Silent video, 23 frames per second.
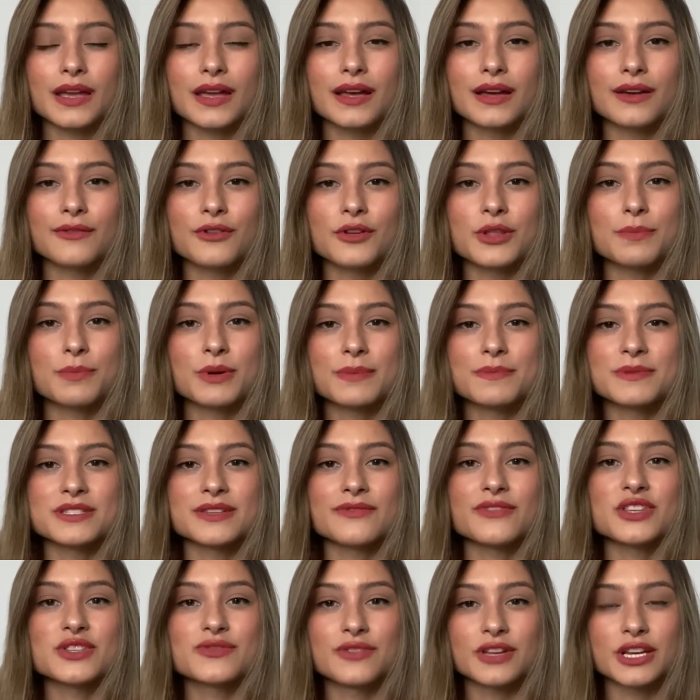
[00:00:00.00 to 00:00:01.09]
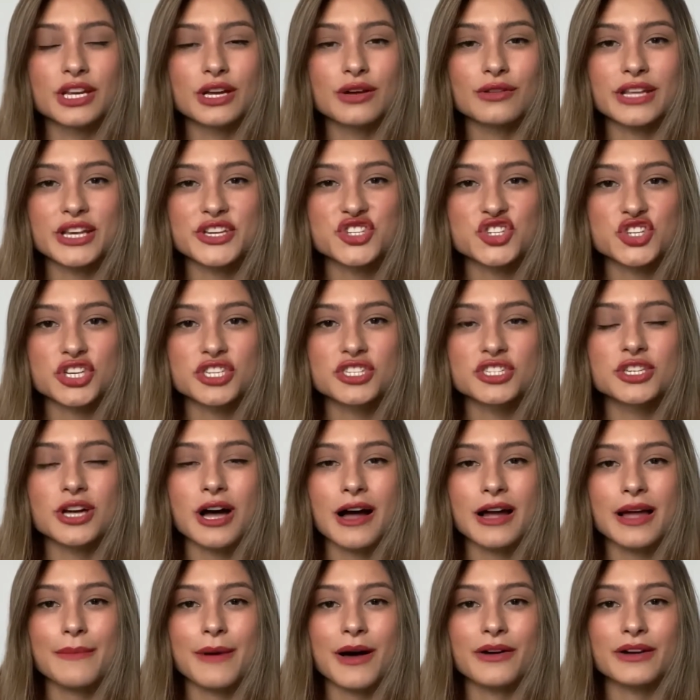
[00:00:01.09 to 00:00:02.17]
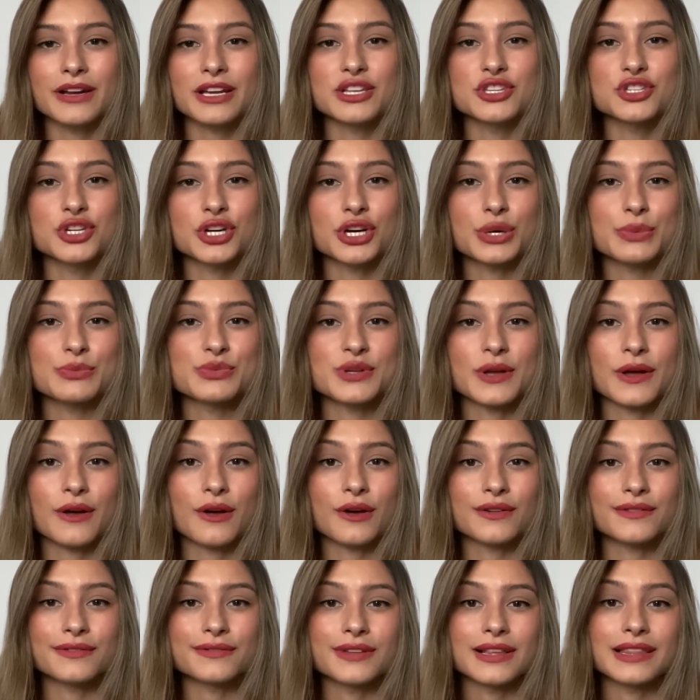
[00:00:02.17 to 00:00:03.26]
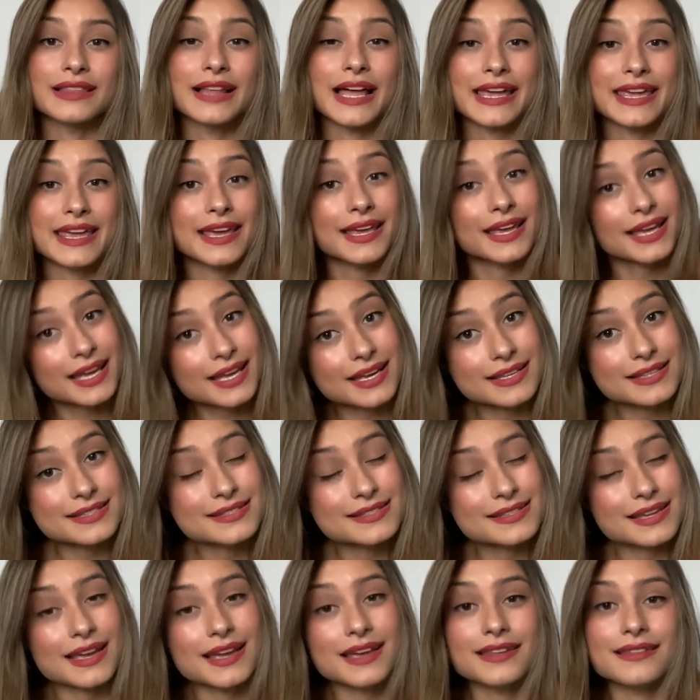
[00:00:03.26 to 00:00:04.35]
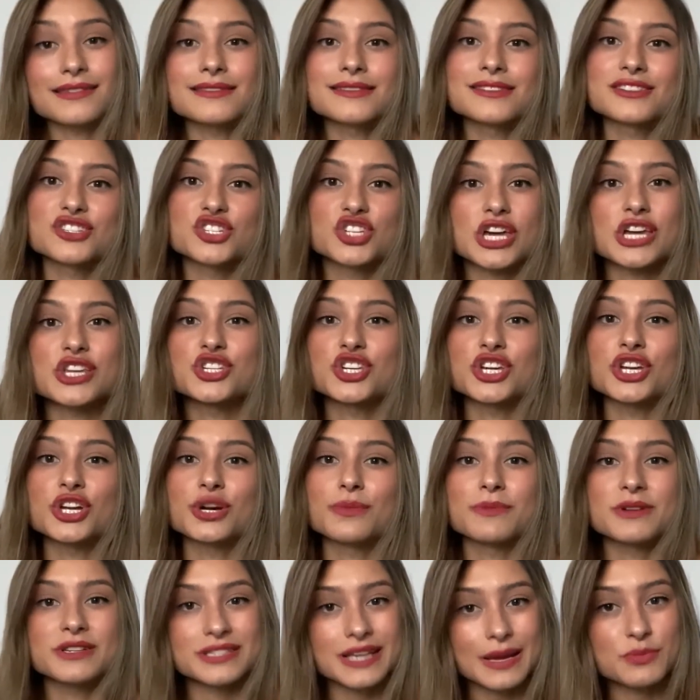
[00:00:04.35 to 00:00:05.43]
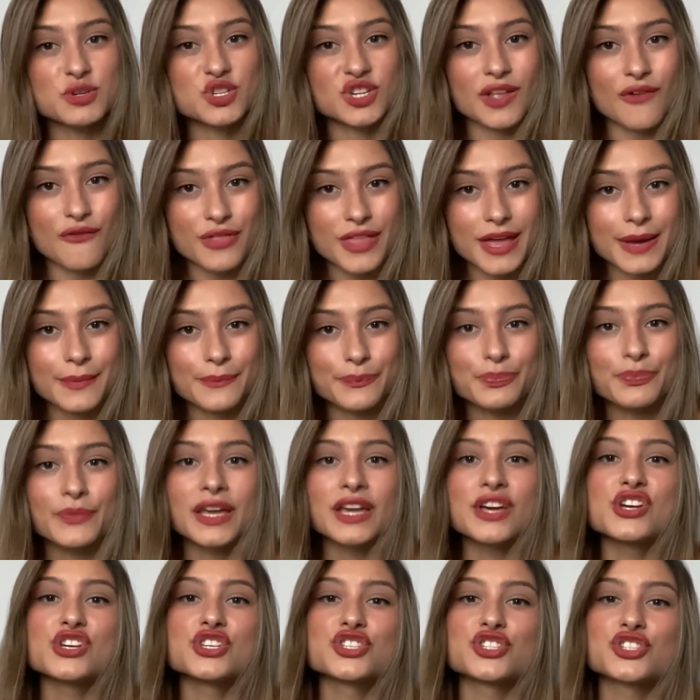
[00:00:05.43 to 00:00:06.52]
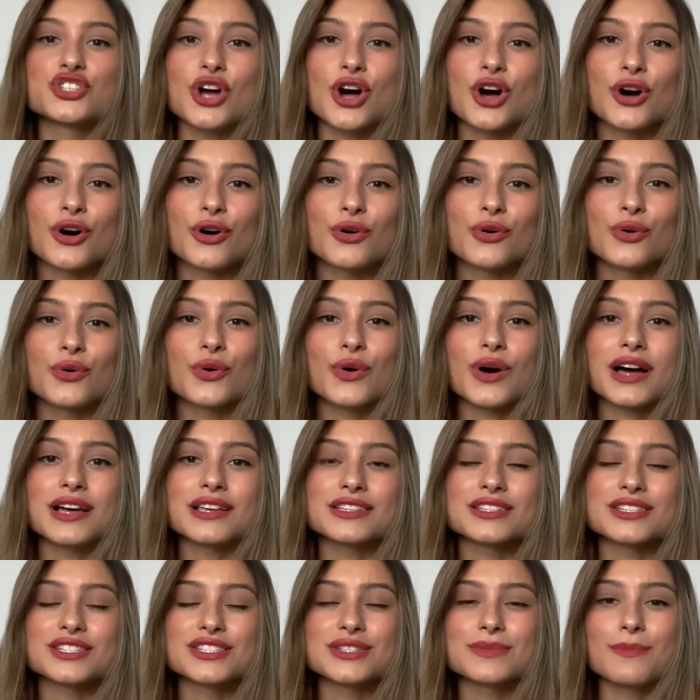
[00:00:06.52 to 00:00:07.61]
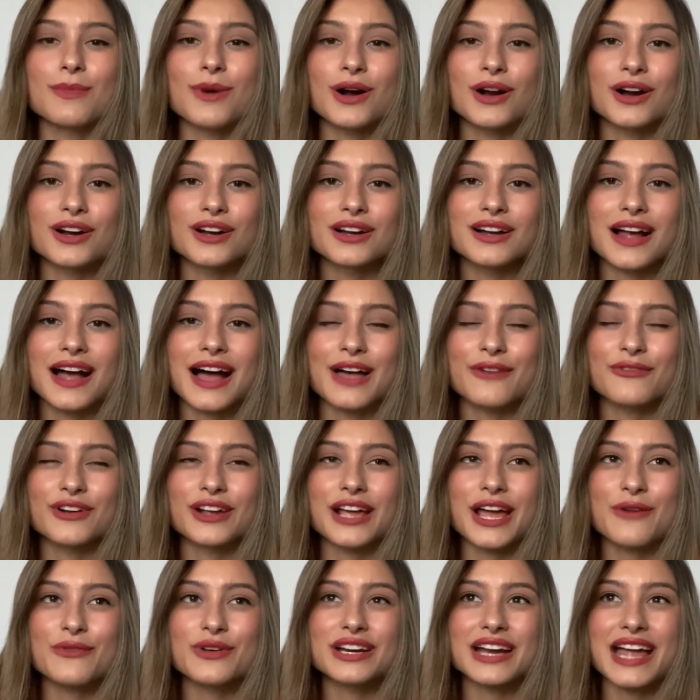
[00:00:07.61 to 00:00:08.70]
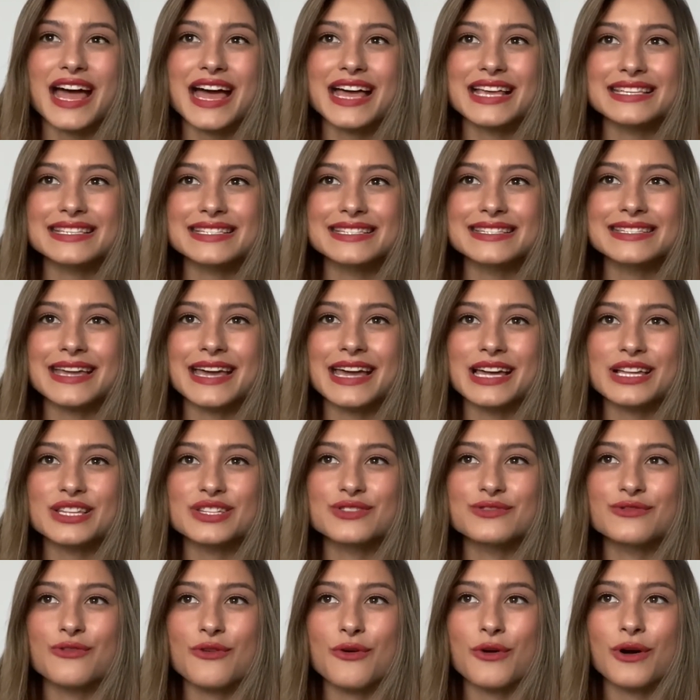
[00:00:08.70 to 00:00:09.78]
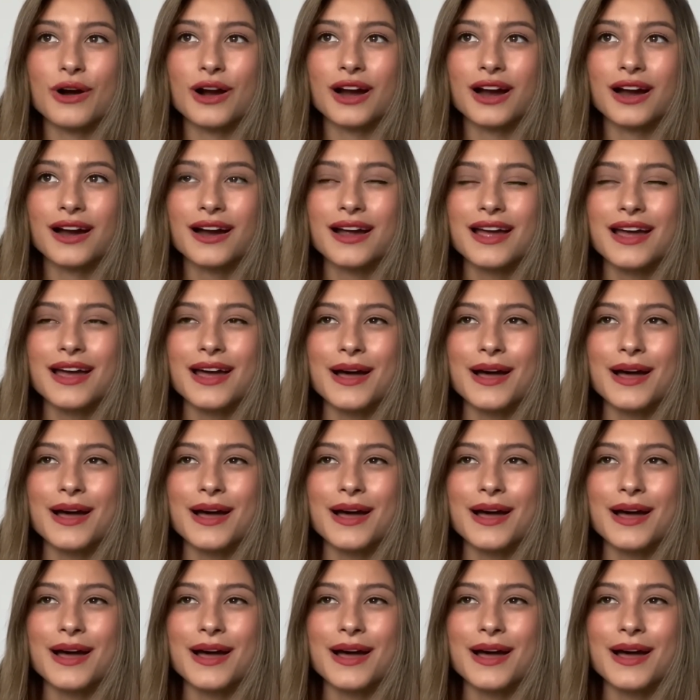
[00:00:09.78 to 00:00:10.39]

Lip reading: for the purpose of this video, let's just talk about it in terms of liking kids and changing your perception of them. So SMART, I forget what S stands for,